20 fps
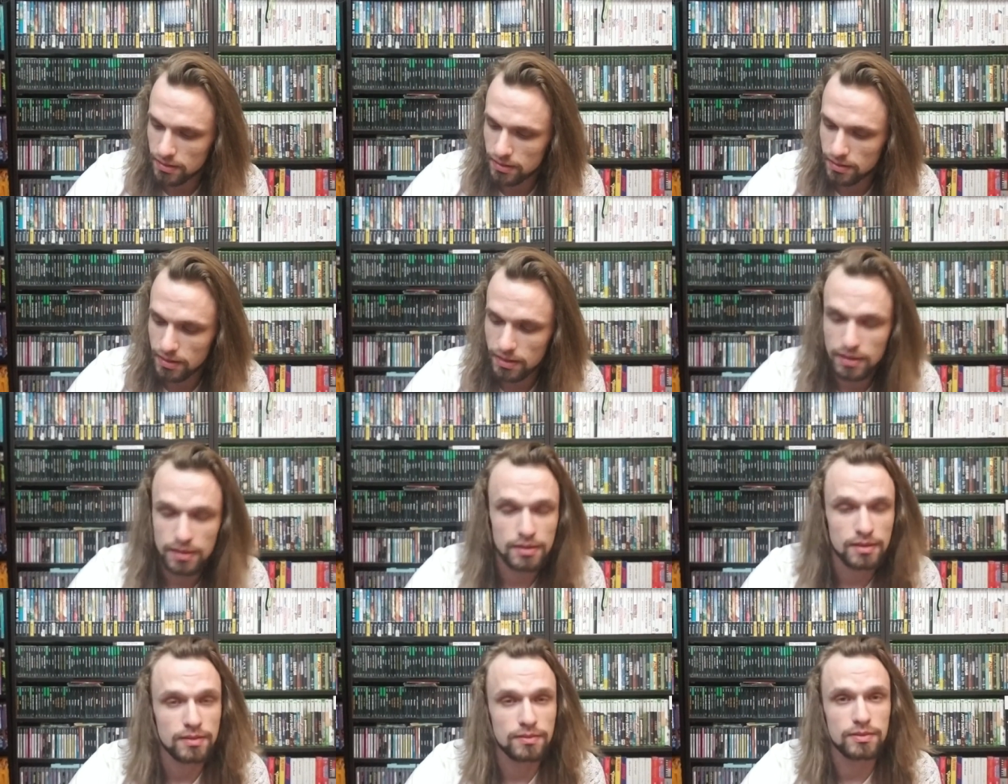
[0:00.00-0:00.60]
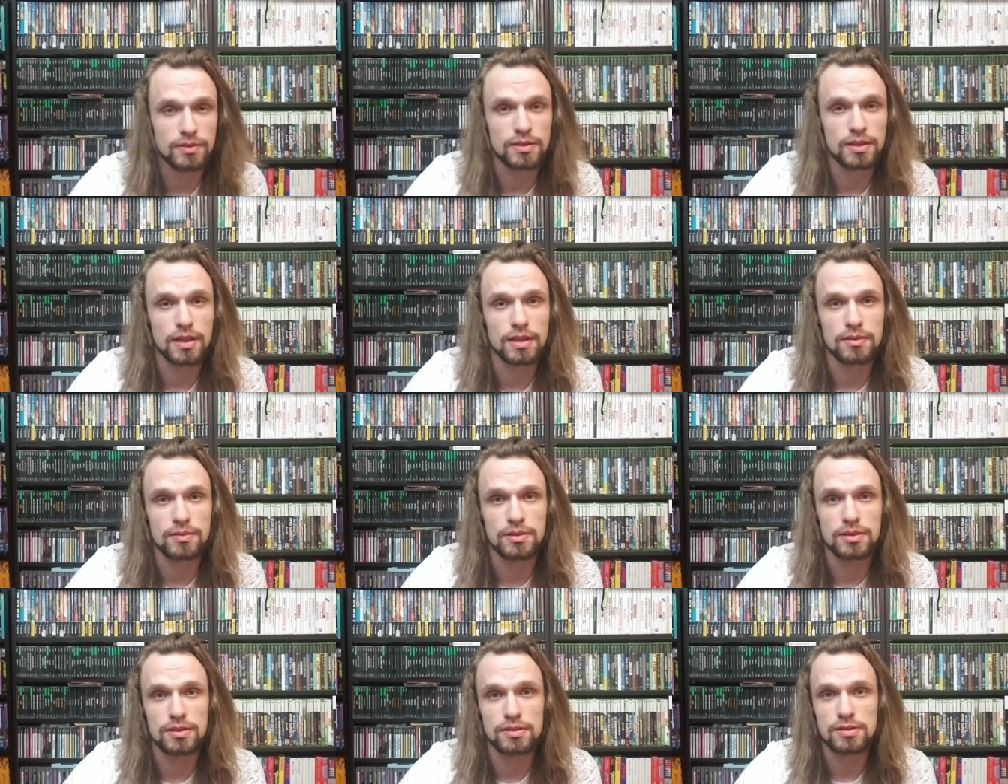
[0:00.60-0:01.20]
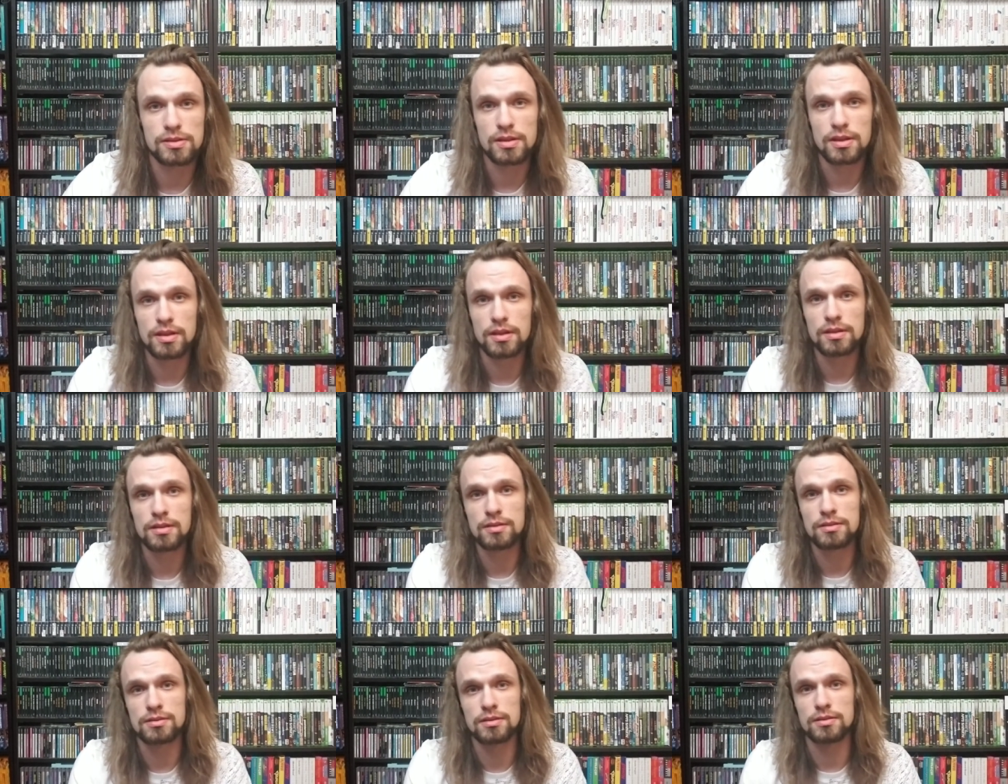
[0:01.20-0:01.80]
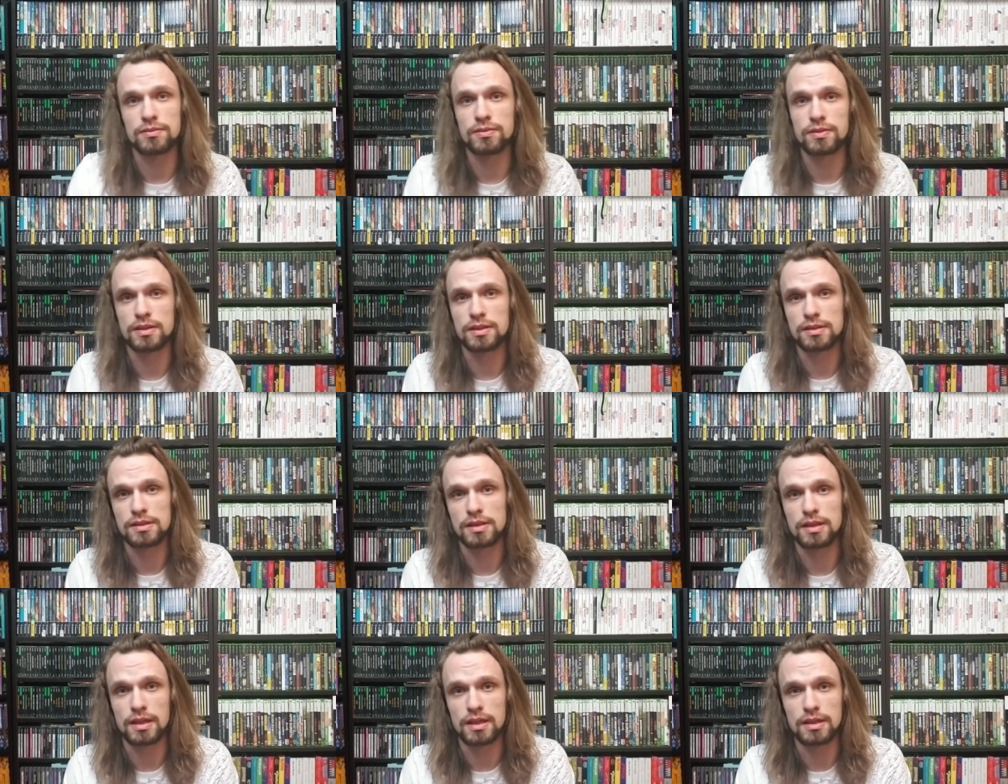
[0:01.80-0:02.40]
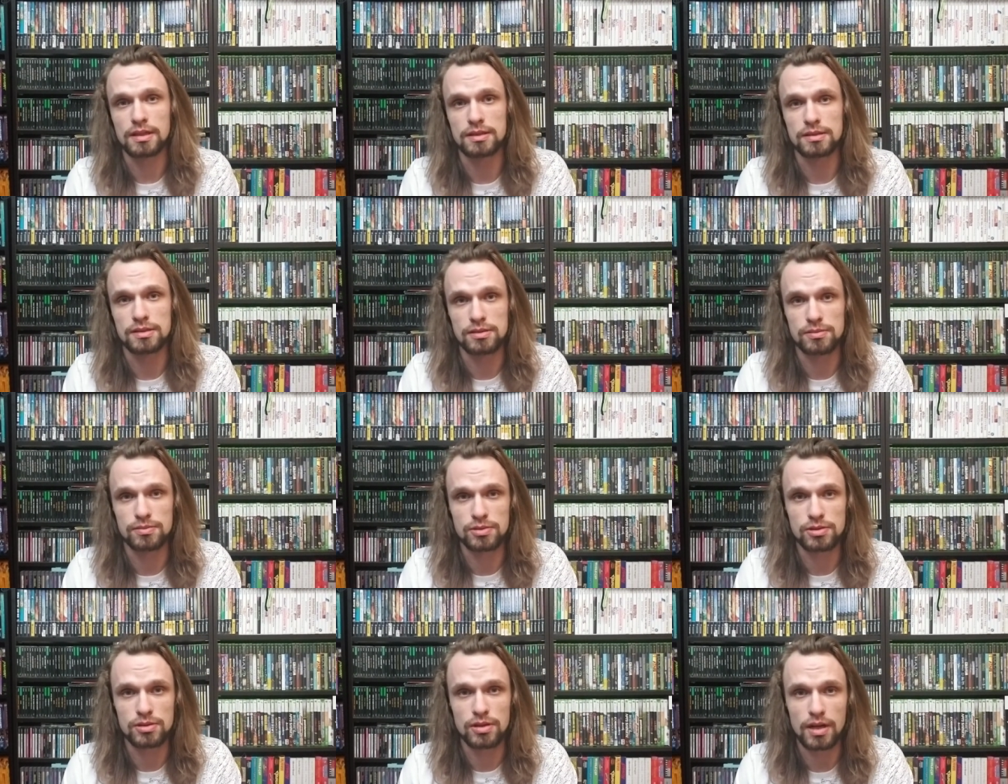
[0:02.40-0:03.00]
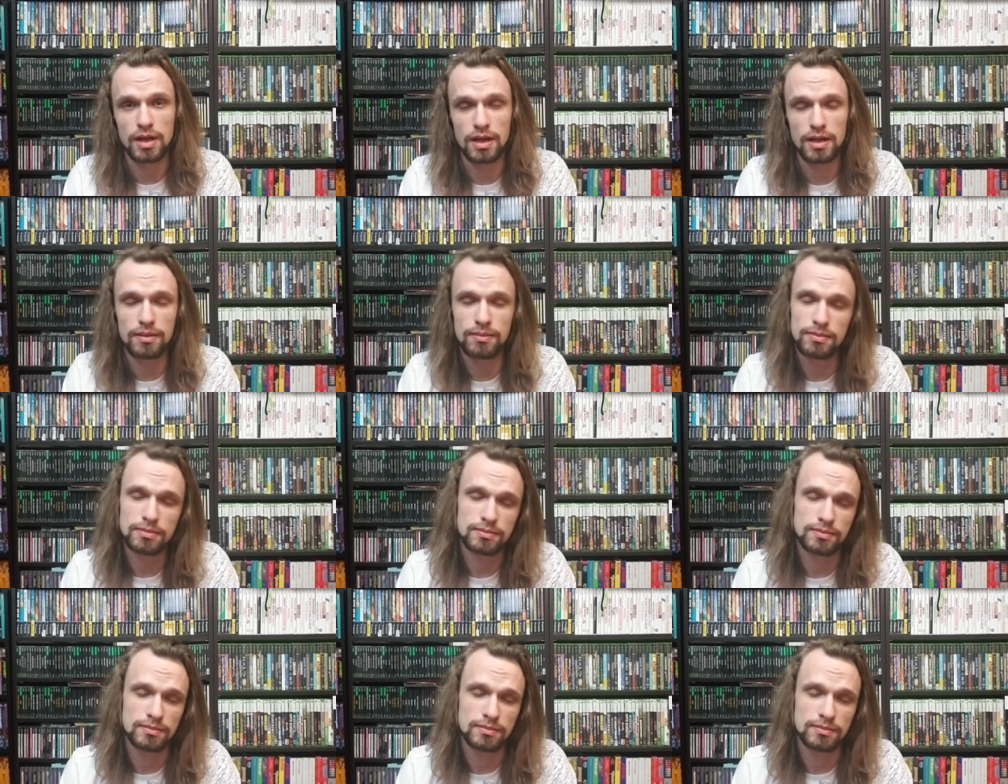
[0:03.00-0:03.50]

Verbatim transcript: yeah, if you like what you saw, don't forget to like and subscribe.